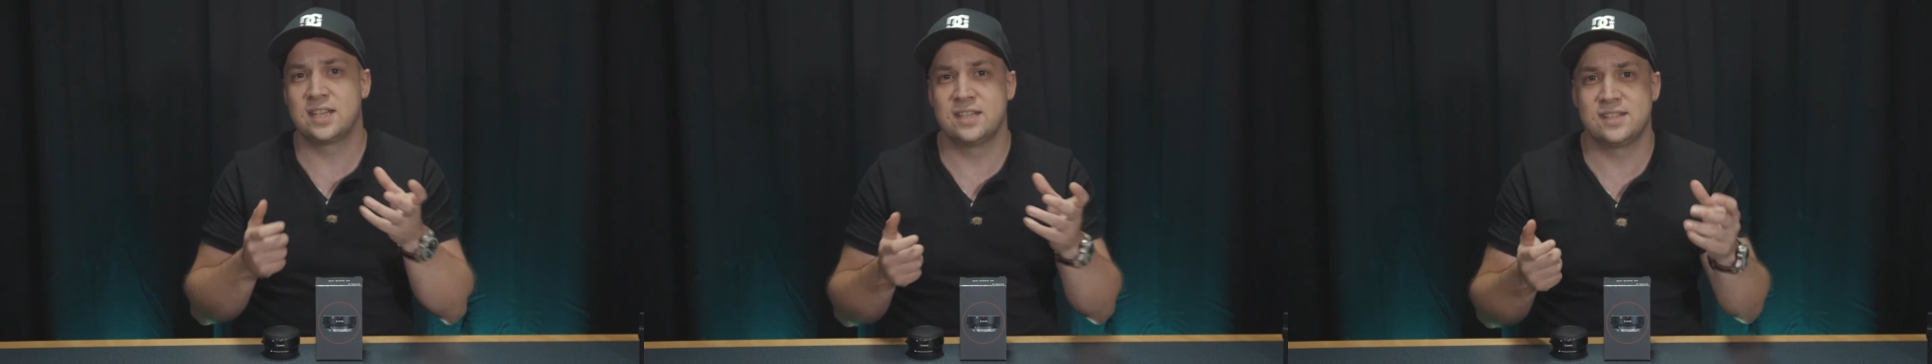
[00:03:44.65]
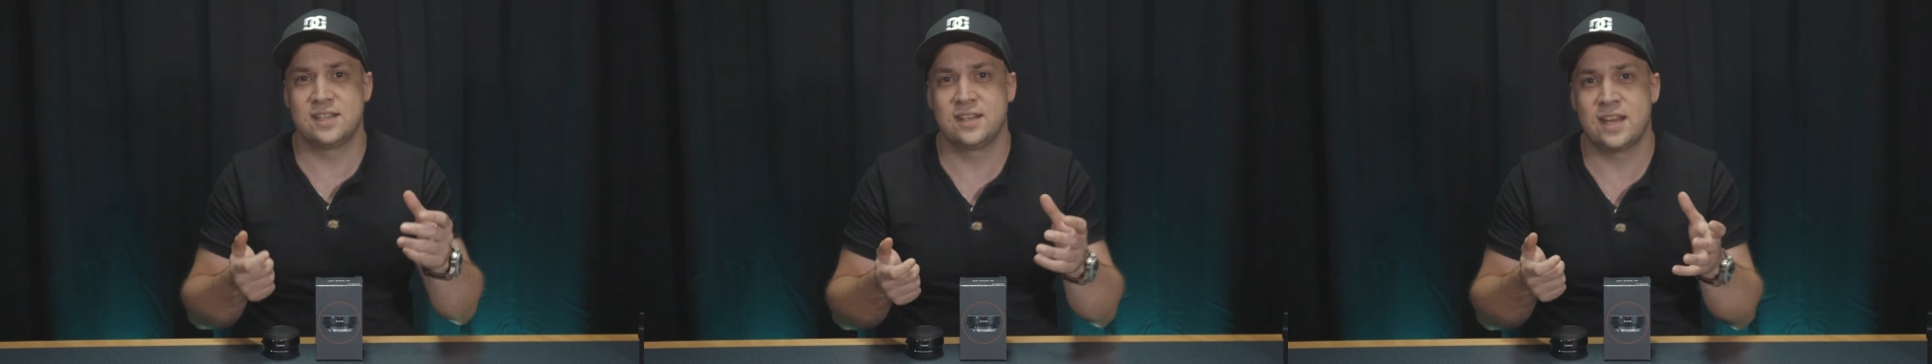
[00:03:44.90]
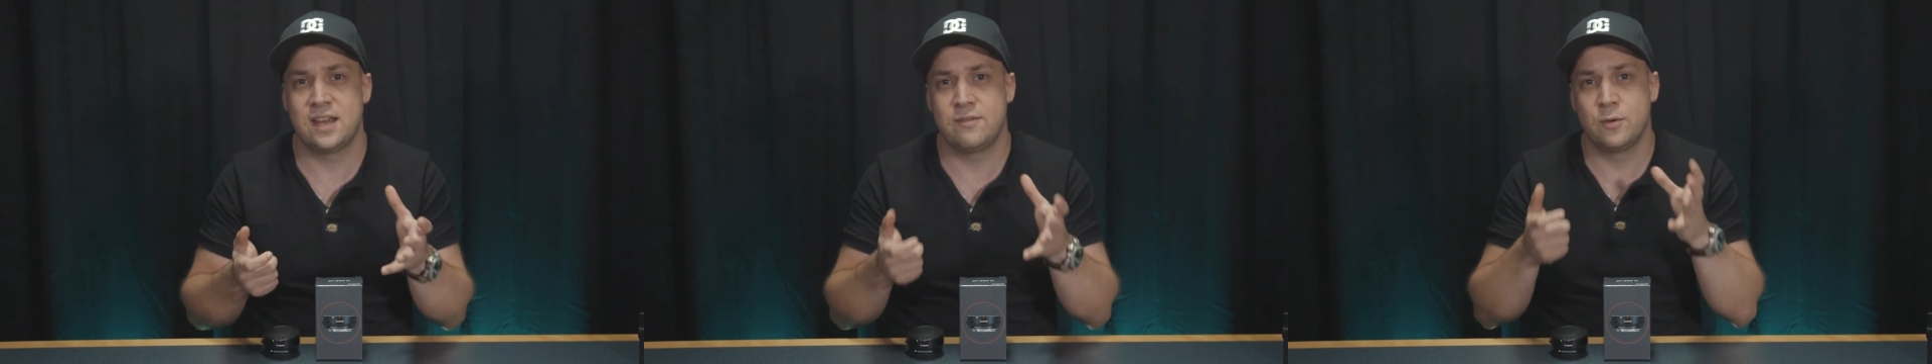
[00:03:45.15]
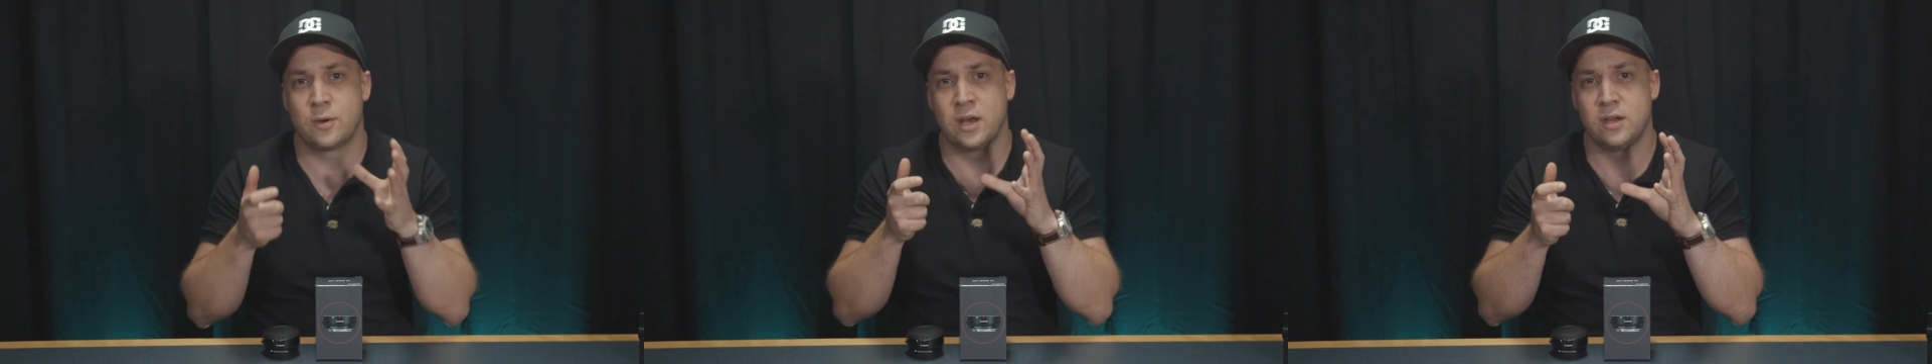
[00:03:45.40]
consider that
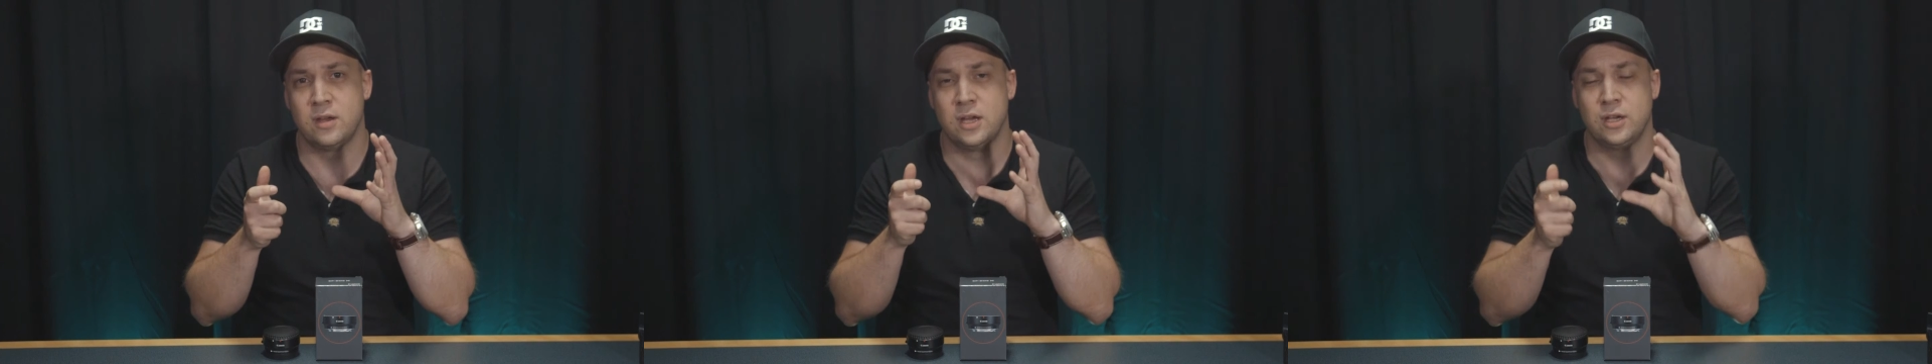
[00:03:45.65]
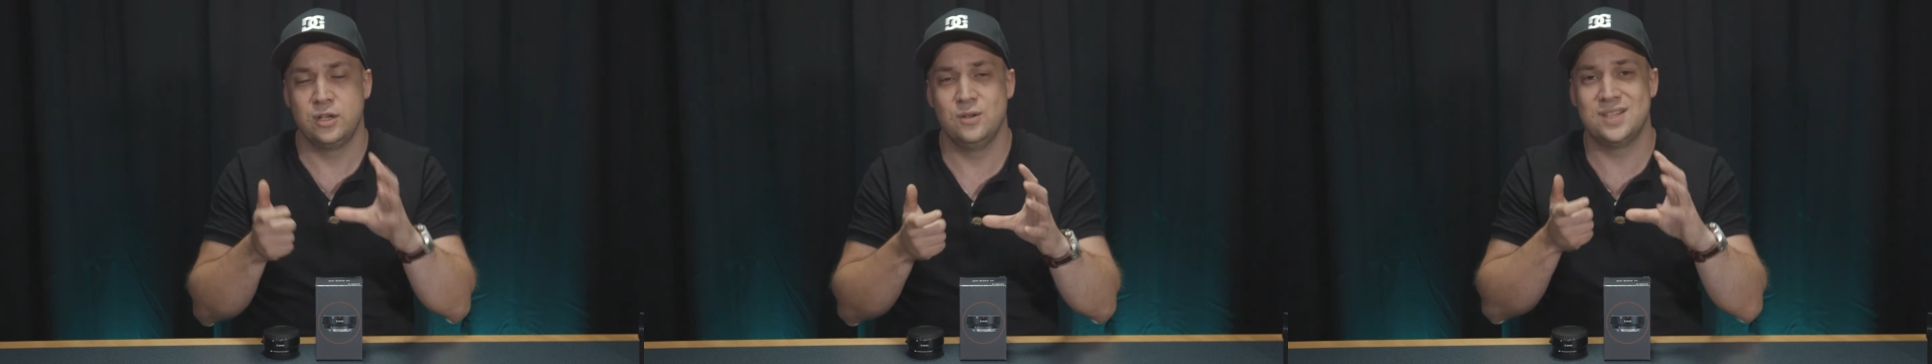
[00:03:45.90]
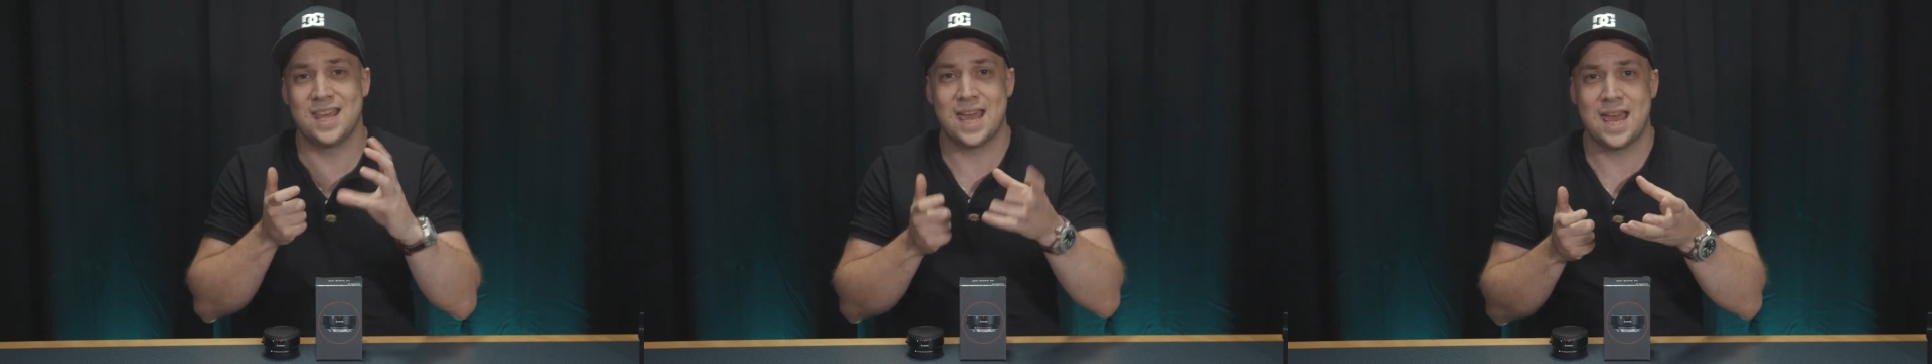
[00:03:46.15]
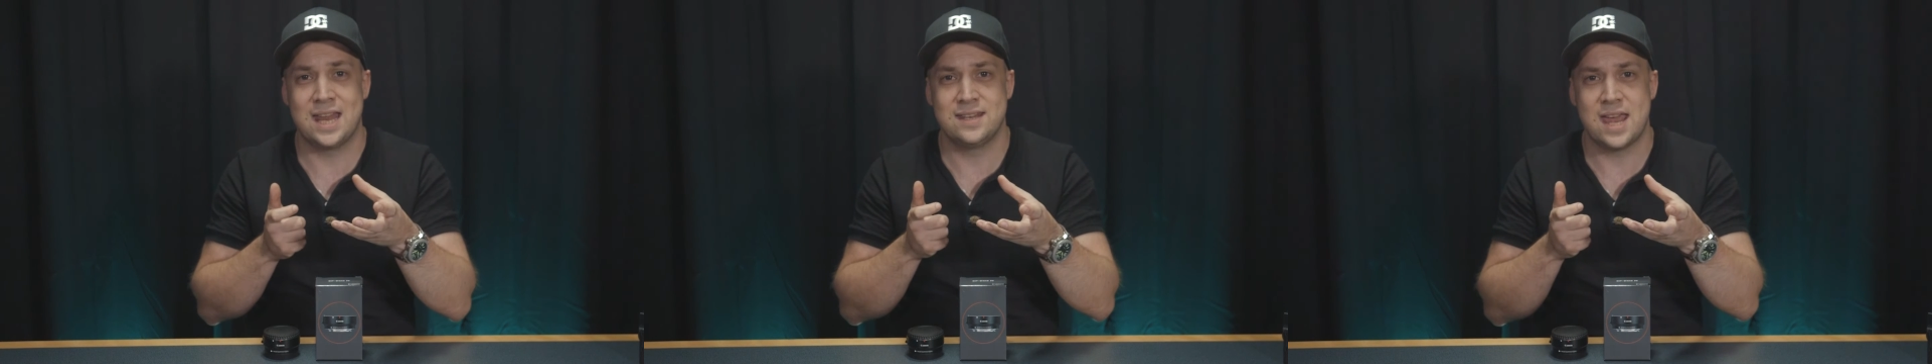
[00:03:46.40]
if you're going to use it
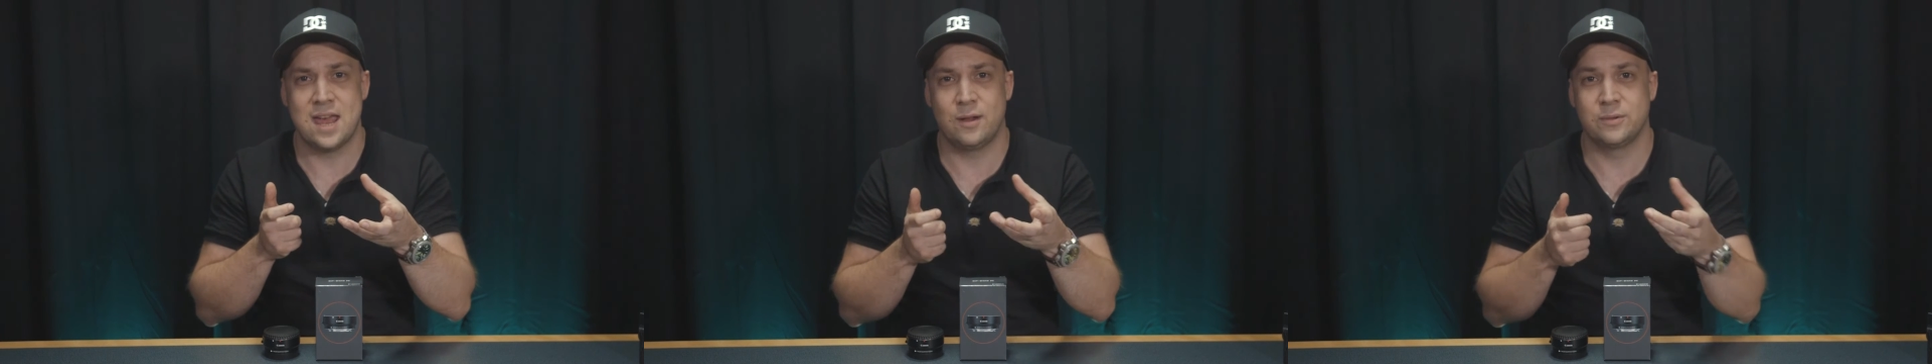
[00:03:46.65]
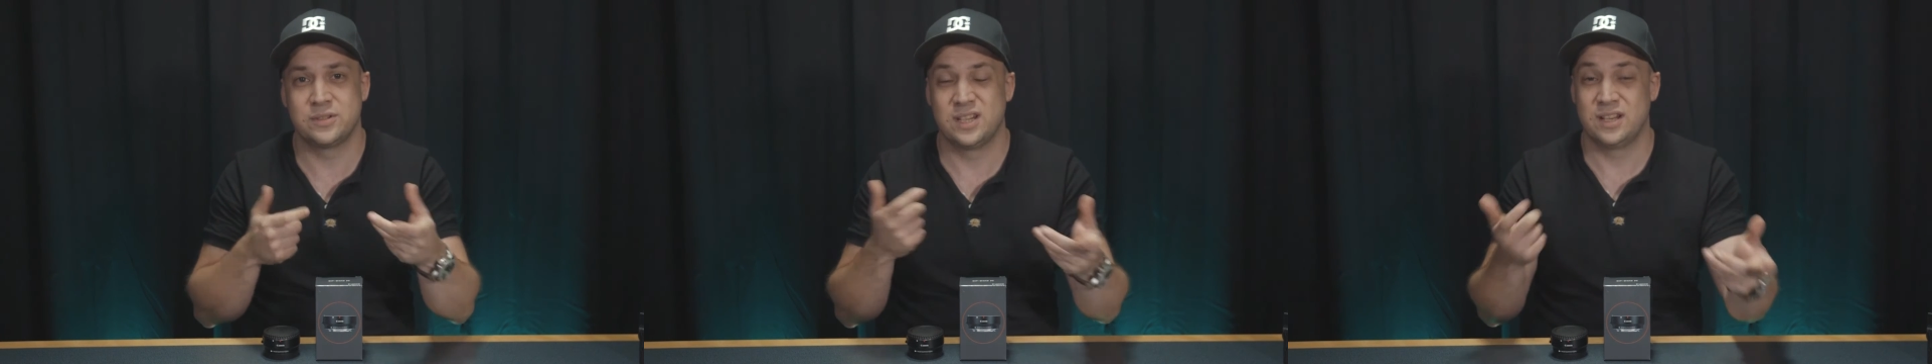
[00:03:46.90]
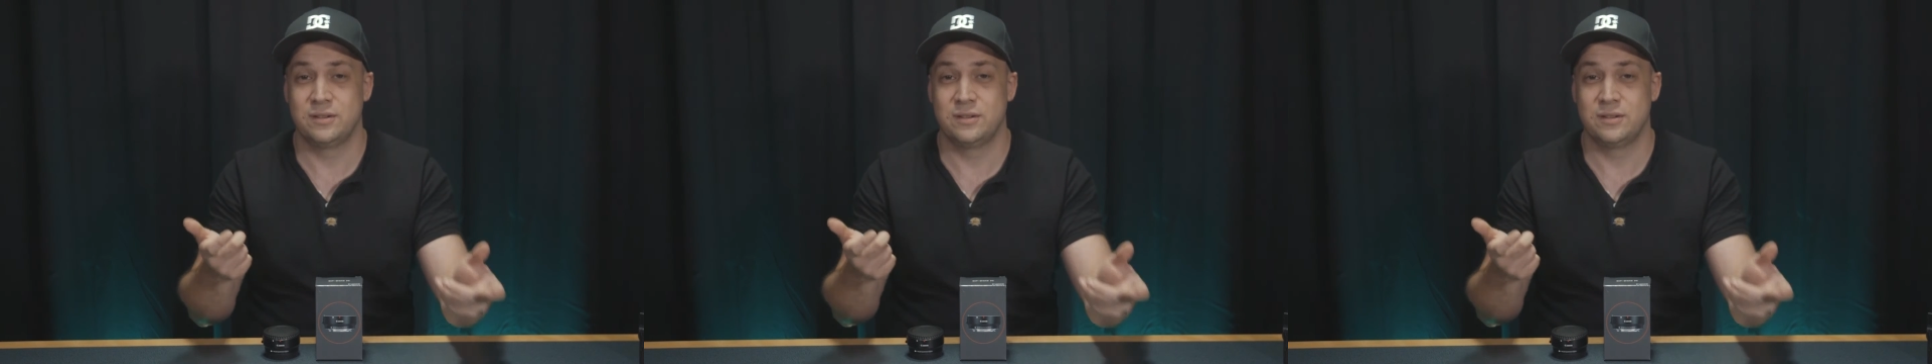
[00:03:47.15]
handheld.